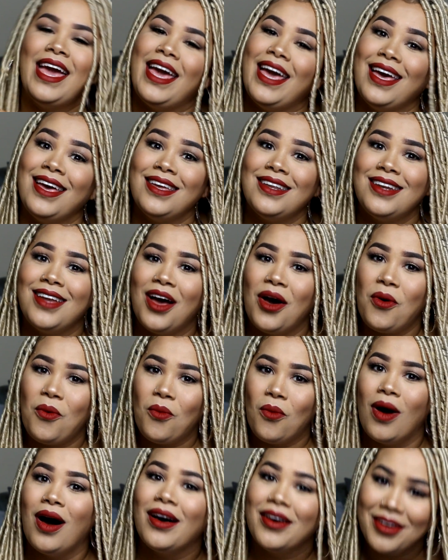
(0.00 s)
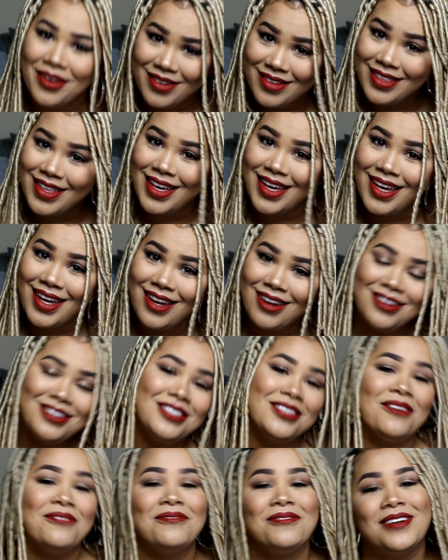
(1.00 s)
And while you're there,
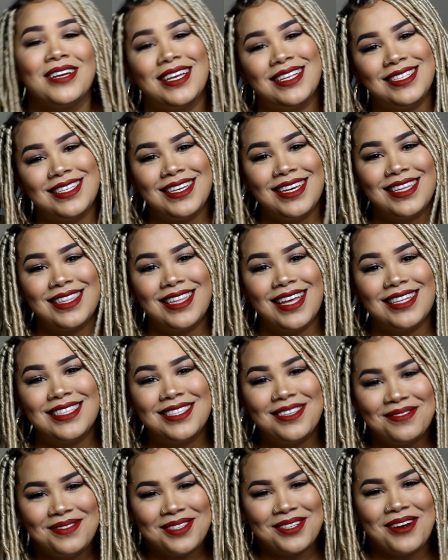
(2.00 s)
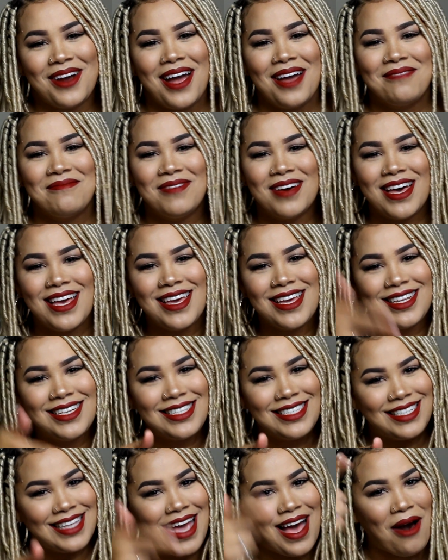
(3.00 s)
don't forget to hit that subscribe
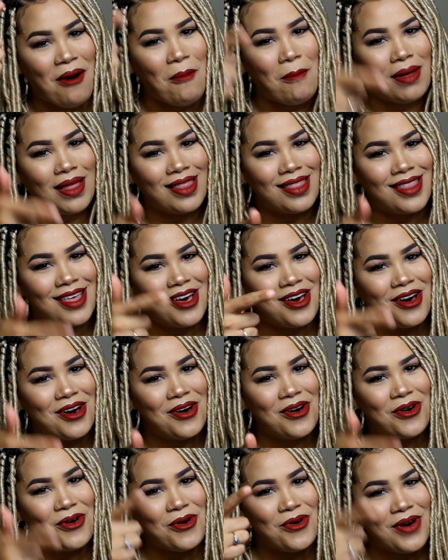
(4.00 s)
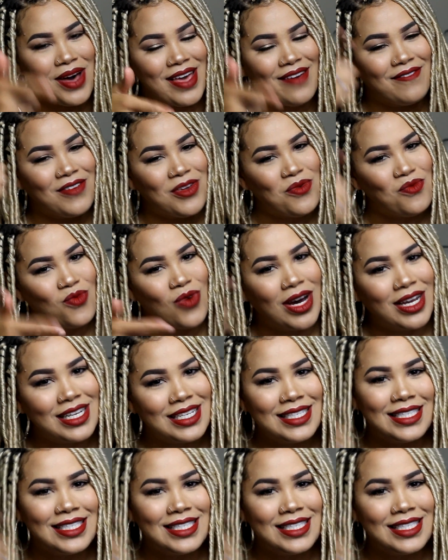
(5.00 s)
button down below if you want